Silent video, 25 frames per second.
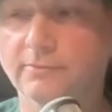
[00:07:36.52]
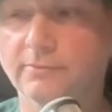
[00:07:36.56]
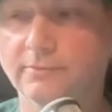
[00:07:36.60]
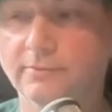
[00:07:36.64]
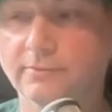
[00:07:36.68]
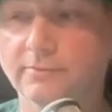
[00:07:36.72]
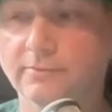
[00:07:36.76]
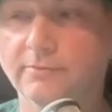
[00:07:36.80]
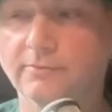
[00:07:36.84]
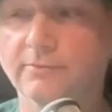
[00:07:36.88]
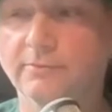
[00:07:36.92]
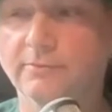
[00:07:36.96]

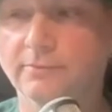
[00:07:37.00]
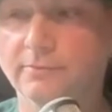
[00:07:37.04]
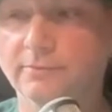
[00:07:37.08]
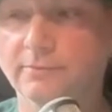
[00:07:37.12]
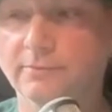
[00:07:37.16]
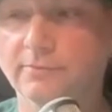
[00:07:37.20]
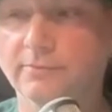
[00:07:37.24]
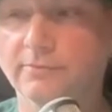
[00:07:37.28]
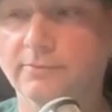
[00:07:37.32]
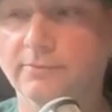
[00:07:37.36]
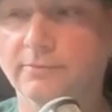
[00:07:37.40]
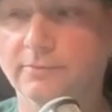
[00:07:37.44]

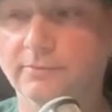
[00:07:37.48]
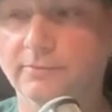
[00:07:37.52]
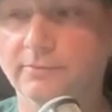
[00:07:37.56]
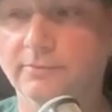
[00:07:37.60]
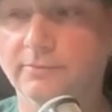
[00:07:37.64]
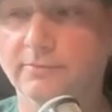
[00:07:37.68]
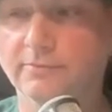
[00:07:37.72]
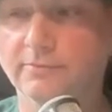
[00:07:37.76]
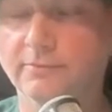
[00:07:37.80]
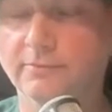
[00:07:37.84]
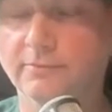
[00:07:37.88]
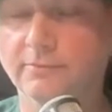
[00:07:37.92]

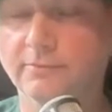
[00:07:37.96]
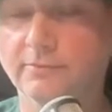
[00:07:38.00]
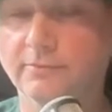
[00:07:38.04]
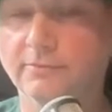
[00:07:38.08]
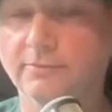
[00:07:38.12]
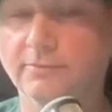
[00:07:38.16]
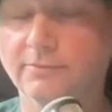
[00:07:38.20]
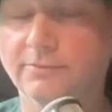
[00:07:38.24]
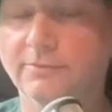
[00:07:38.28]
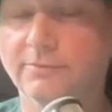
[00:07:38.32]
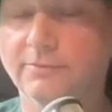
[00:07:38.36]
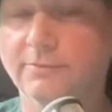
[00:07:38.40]

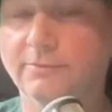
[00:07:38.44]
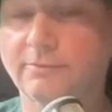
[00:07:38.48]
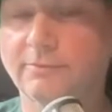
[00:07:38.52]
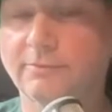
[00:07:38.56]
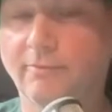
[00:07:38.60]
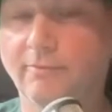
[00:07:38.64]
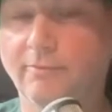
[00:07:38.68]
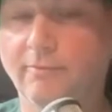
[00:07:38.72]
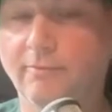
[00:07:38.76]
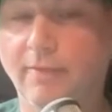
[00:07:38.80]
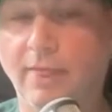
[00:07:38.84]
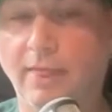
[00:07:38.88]

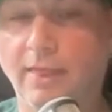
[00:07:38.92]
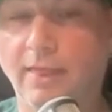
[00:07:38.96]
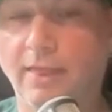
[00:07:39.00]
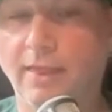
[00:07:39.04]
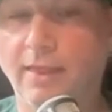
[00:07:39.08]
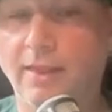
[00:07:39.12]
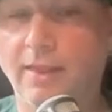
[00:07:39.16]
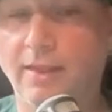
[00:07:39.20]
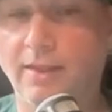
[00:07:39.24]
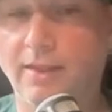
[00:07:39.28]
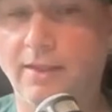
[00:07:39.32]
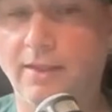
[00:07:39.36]

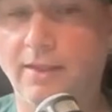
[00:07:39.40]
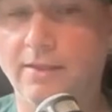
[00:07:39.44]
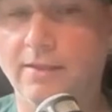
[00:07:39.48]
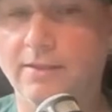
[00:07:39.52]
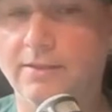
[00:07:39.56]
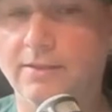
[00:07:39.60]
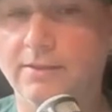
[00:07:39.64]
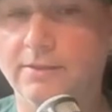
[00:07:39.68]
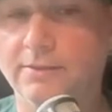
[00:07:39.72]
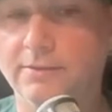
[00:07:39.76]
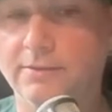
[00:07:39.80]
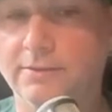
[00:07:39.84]

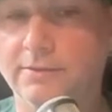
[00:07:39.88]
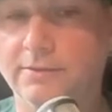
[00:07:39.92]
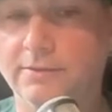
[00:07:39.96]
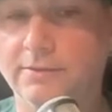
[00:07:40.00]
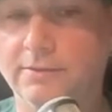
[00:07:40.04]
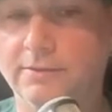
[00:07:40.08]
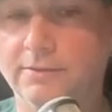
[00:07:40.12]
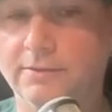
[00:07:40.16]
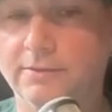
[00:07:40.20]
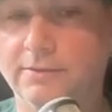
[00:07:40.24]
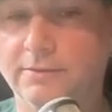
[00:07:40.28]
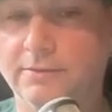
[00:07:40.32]

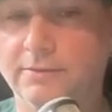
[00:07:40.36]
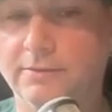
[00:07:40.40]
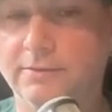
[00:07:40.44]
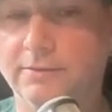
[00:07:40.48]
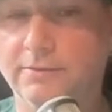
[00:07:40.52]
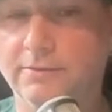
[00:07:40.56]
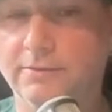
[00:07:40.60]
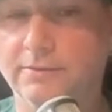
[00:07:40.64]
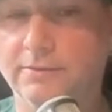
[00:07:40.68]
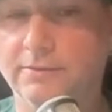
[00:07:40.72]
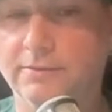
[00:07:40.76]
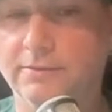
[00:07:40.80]

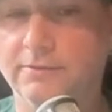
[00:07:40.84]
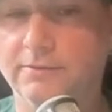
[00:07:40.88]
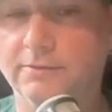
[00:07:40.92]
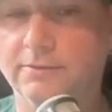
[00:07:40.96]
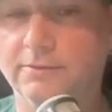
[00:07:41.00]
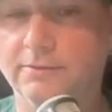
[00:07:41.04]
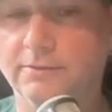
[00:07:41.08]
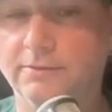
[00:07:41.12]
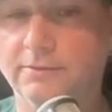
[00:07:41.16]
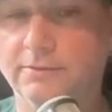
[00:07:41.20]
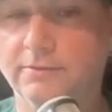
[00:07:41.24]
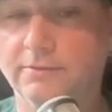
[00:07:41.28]

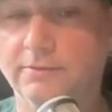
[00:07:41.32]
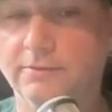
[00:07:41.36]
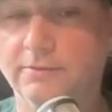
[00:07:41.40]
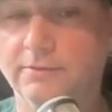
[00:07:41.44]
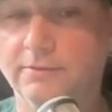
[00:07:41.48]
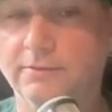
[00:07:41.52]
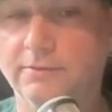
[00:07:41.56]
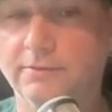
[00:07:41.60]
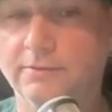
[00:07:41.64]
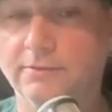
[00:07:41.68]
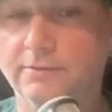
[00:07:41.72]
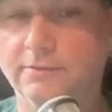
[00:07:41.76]

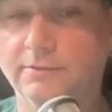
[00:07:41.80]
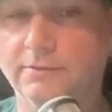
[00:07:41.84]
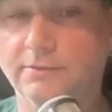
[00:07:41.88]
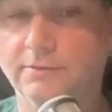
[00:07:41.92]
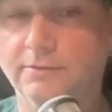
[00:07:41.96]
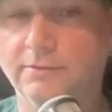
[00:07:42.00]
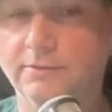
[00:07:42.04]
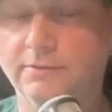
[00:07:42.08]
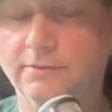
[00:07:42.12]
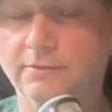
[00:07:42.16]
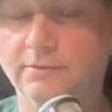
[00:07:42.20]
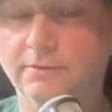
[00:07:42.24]

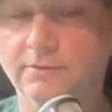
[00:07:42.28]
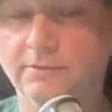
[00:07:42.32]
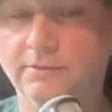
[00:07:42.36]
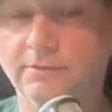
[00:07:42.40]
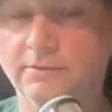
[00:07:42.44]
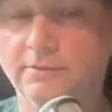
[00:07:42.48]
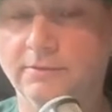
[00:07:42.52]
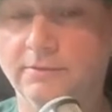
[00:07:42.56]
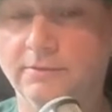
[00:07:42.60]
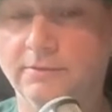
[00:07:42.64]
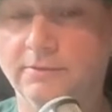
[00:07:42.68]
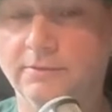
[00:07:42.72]

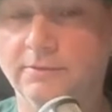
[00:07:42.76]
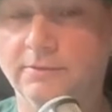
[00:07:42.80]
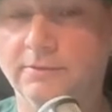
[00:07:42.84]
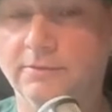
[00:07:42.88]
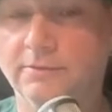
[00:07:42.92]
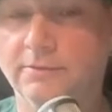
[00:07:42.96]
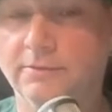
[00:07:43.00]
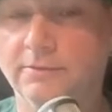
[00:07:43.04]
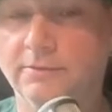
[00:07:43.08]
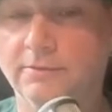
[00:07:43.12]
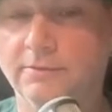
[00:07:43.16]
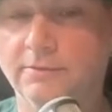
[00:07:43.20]

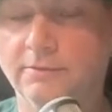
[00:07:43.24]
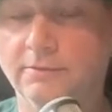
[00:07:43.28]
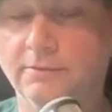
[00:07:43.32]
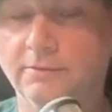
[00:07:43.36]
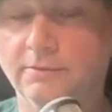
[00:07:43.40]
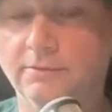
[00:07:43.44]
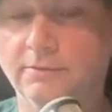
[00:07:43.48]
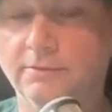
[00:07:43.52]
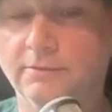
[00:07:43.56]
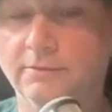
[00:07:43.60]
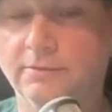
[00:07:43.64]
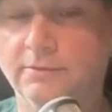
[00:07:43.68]

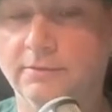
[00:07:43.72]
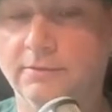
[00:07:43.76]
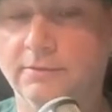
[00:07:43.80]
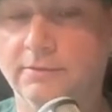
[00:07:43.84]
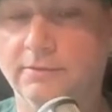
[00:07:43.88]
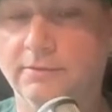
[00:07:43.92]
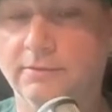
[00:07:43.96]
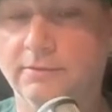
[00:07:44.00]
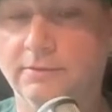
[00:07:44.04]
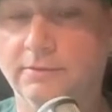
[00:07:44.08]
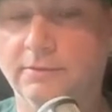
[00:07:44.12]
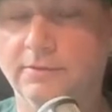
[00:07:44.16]

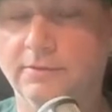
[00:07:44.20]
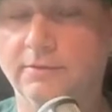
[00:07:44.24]
[no speech]